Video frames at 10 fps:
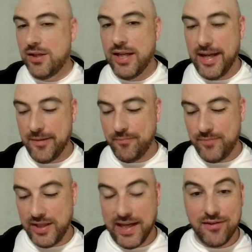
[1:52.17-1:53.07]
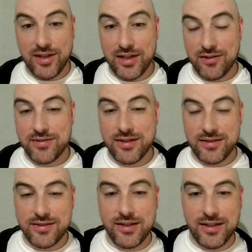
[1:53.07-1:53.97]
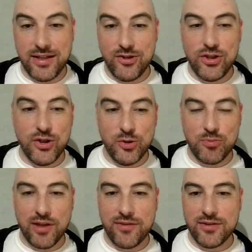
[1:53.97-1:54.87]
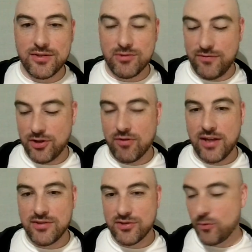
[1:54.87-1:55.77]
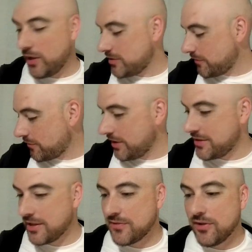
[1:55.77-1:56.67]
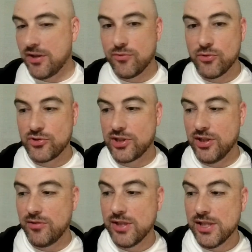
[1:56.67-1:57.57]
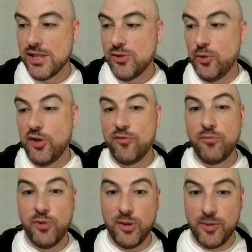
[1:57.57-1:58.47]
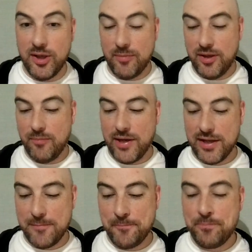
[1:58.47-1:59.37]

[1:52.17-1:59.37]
But yeah, and I stuck in two brothers or even Grace's Quest 365 or Sky would have been a bit better.